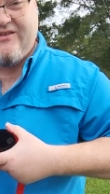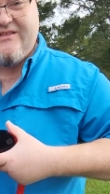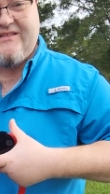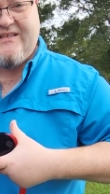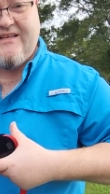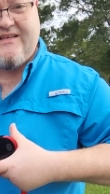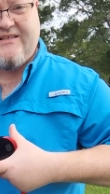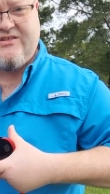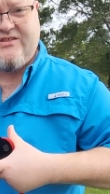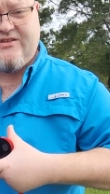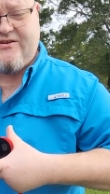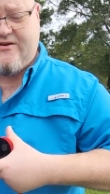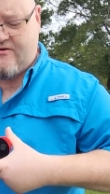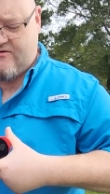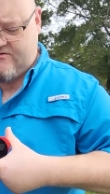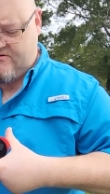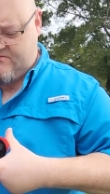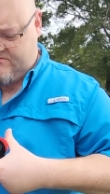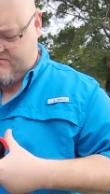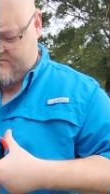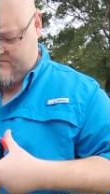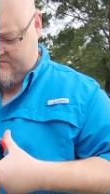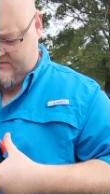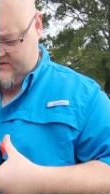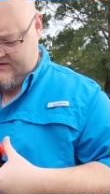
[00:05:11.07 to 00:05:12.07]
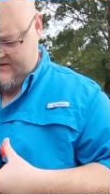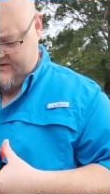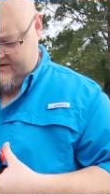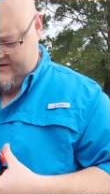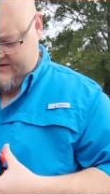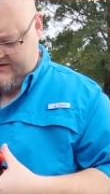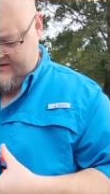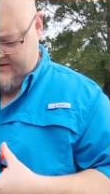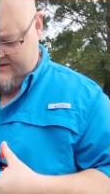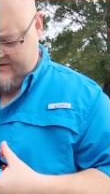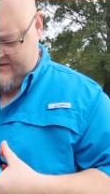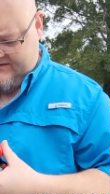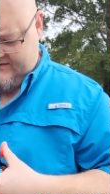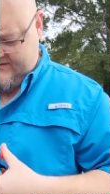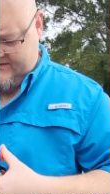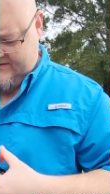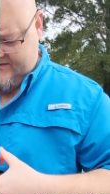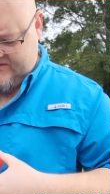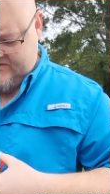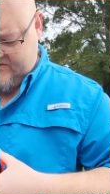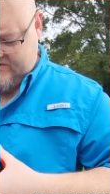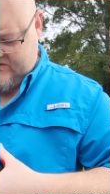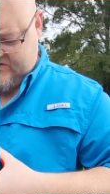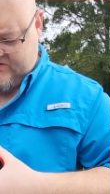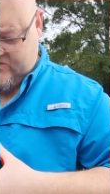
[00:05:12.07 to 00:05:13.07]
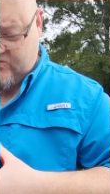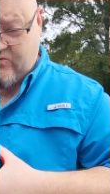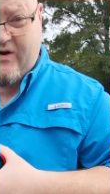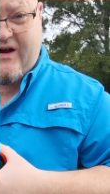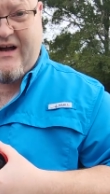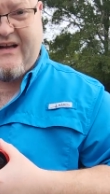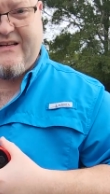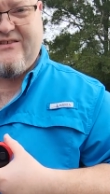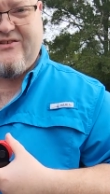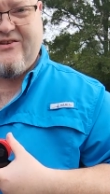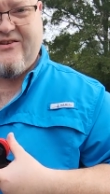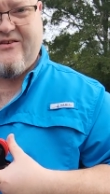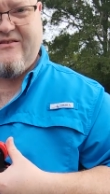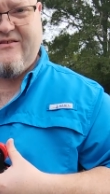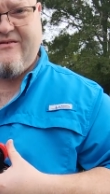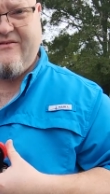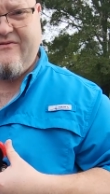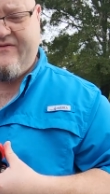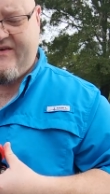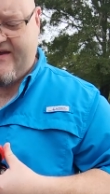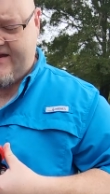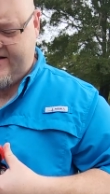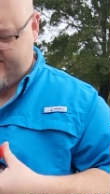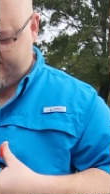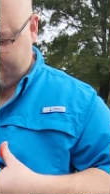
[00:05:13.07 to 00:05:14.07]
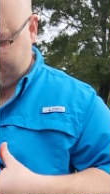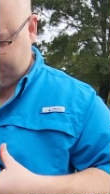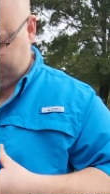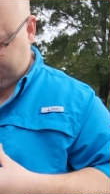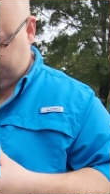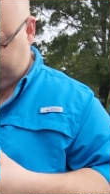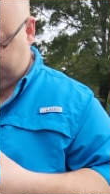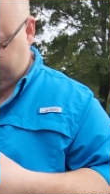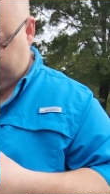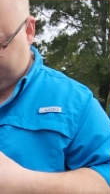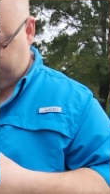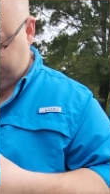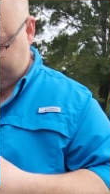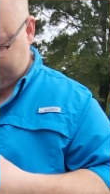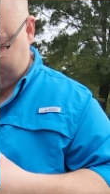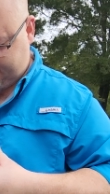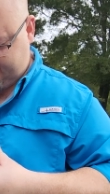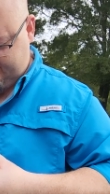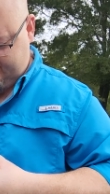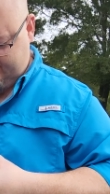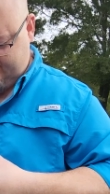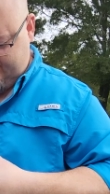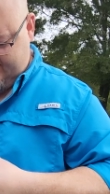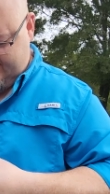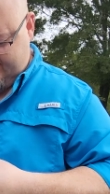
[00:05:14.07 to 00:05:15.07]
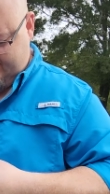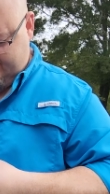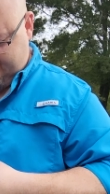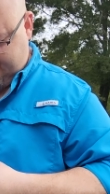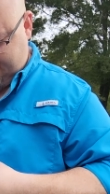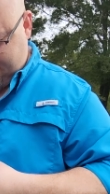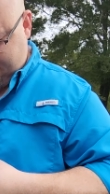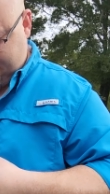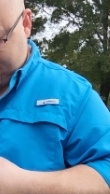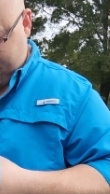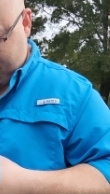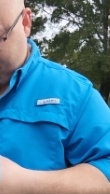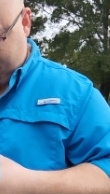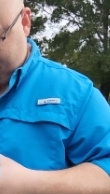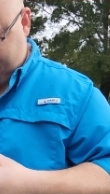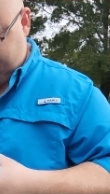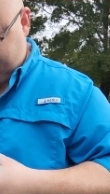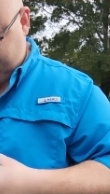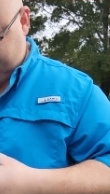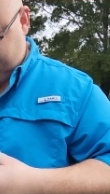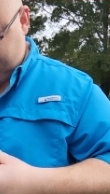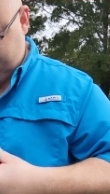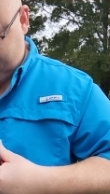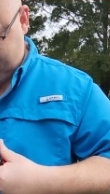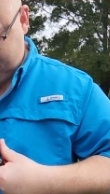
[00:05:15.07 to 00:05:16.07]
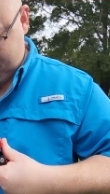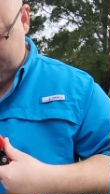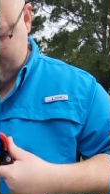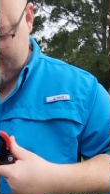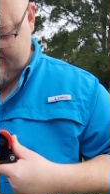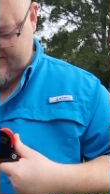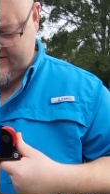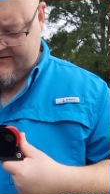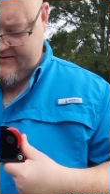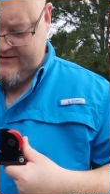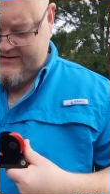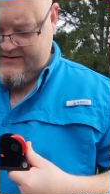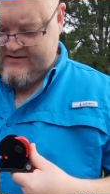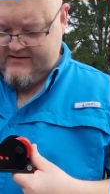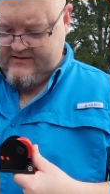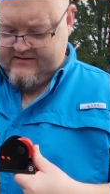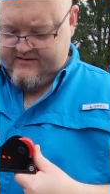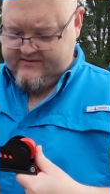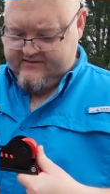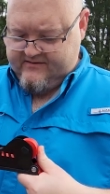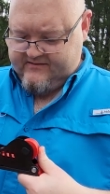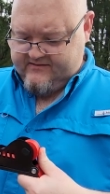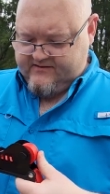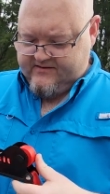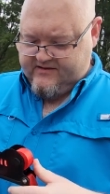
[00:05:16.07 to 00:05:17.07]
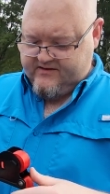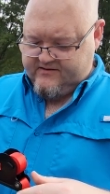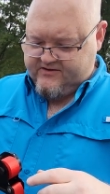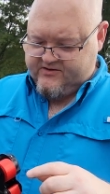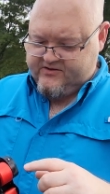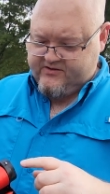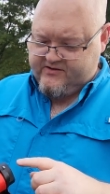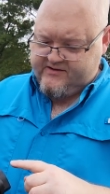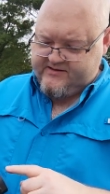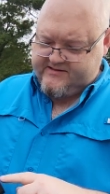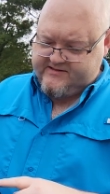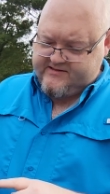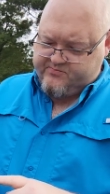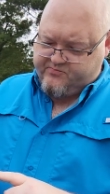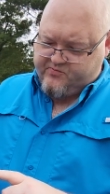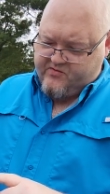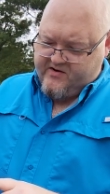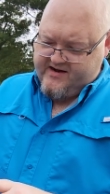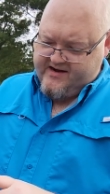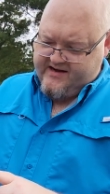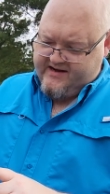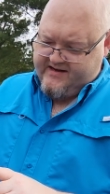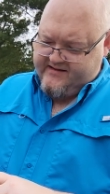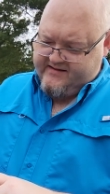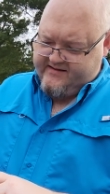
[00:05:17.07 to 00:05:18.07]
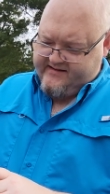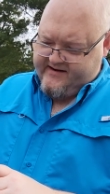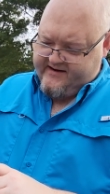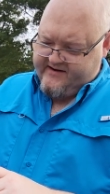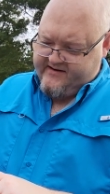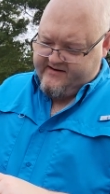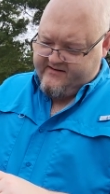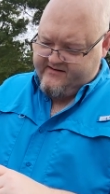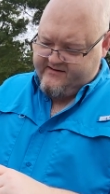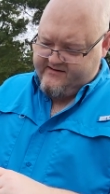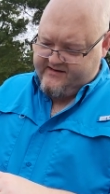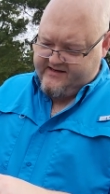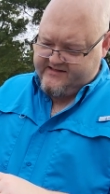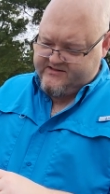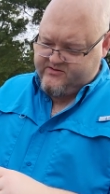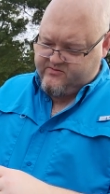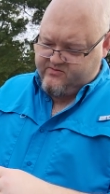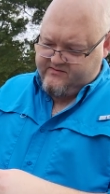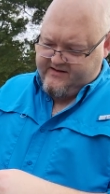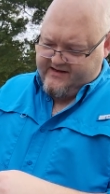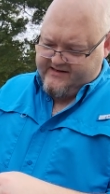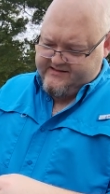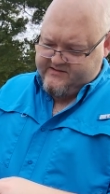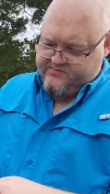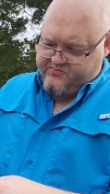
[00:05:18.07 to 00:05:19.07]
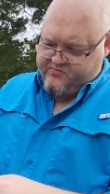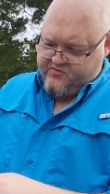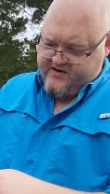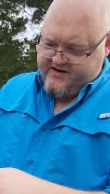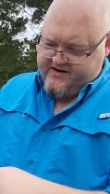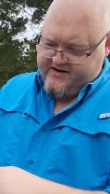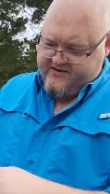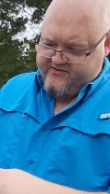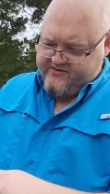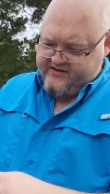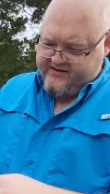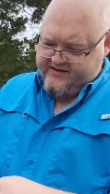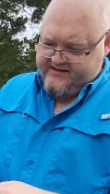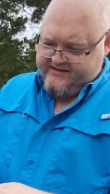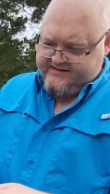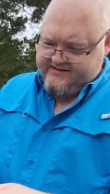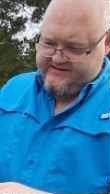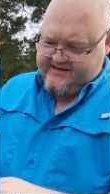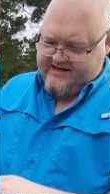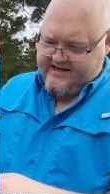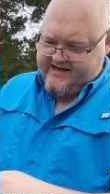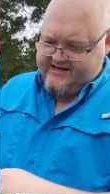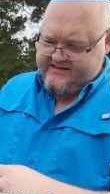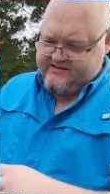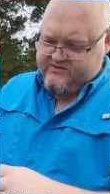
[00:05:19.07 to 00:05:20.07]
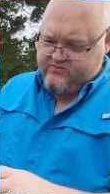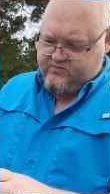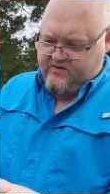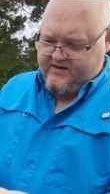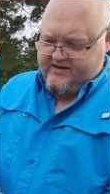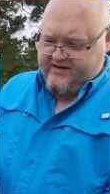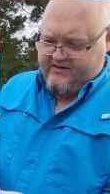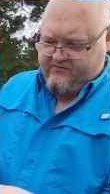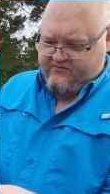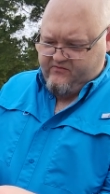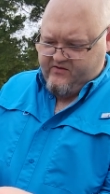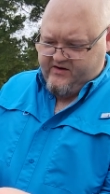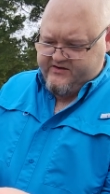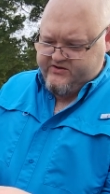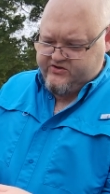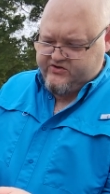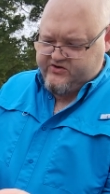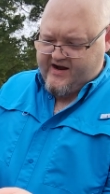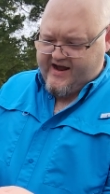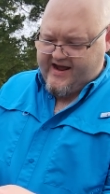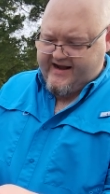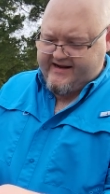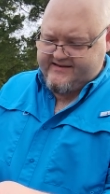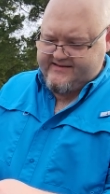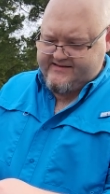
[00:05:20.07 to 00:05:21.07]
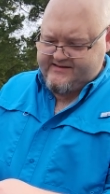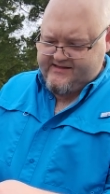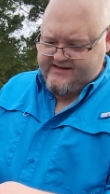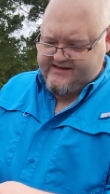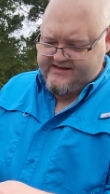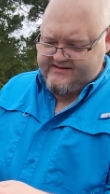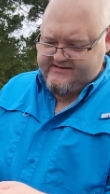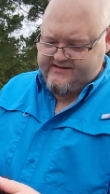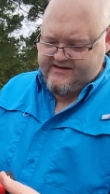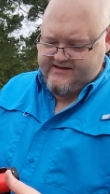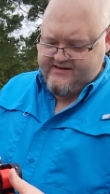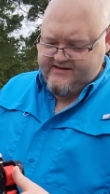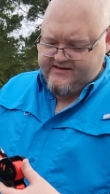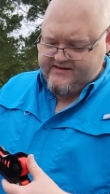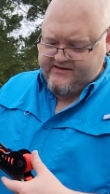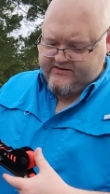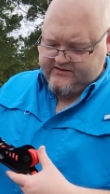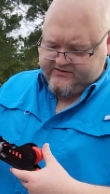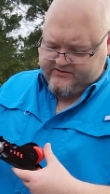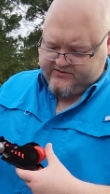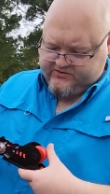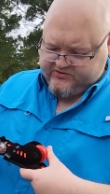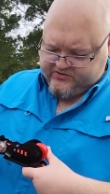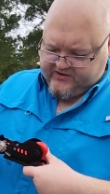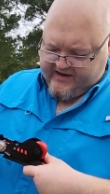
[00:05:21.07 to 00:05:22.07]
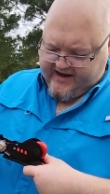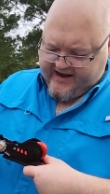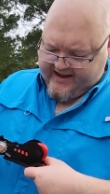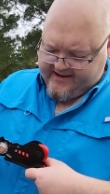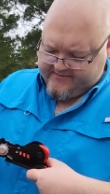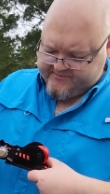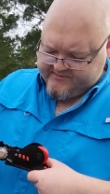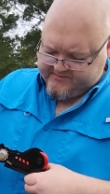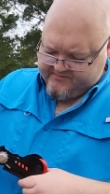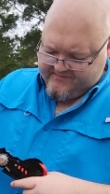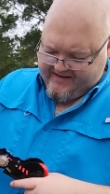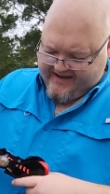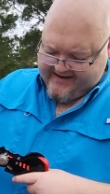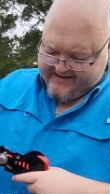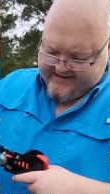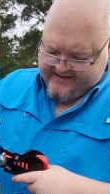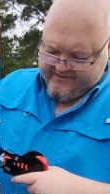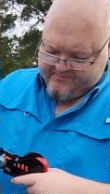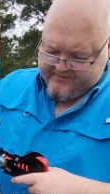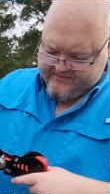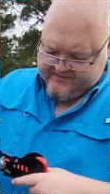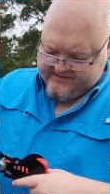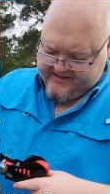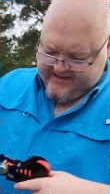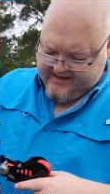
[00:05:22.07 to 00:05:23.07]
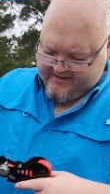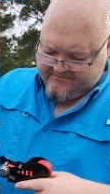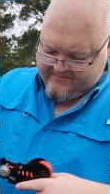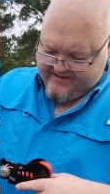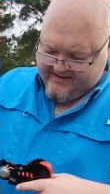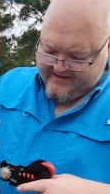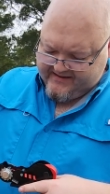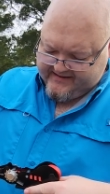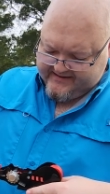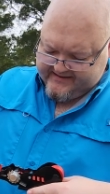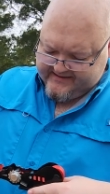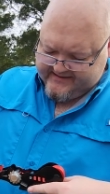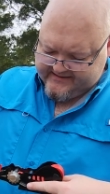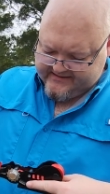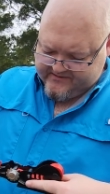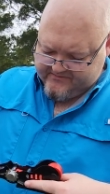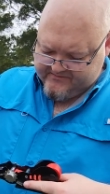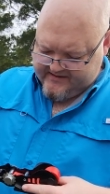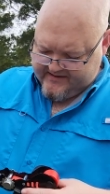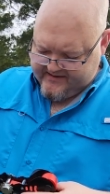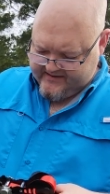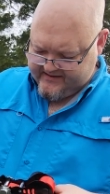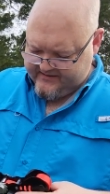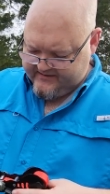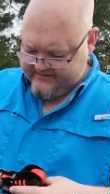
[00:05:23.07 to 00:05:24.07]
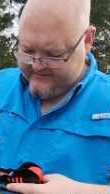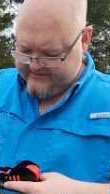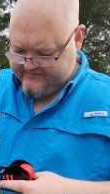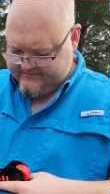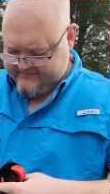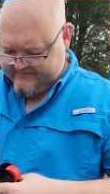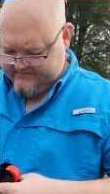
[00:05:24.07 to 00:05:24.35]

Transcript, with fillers: good tension on them so just watch your fingers and stuff because they do have a good spring in there. And that's that spring on the inside is what retracts these straps back up into that mechanism there.